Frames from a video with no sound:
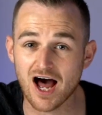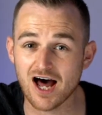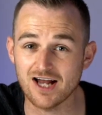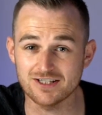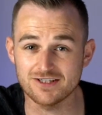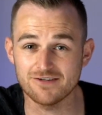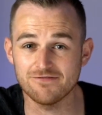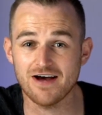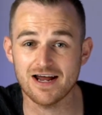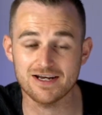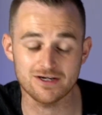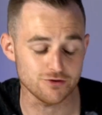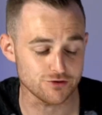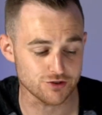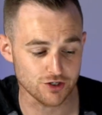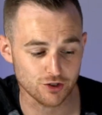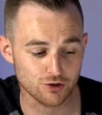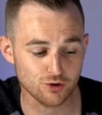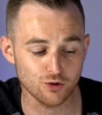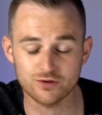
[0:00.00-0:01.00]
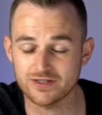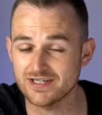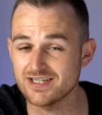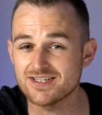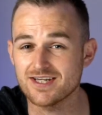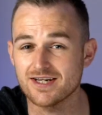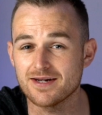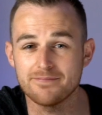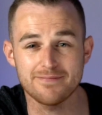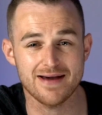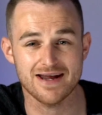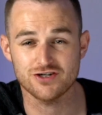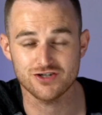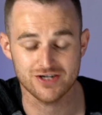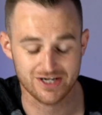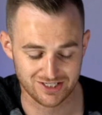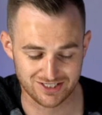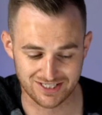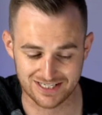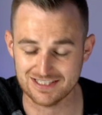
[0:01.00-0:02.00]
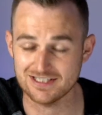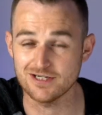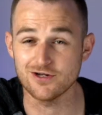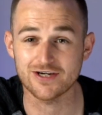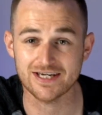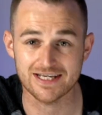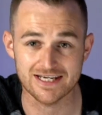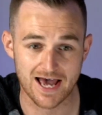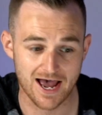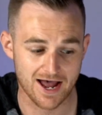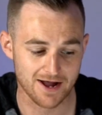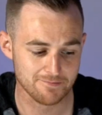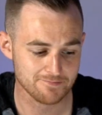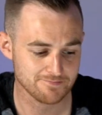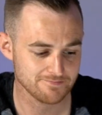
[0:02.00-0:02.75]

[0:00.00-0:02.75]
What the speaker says: undervalued according to the metrics it's looking at.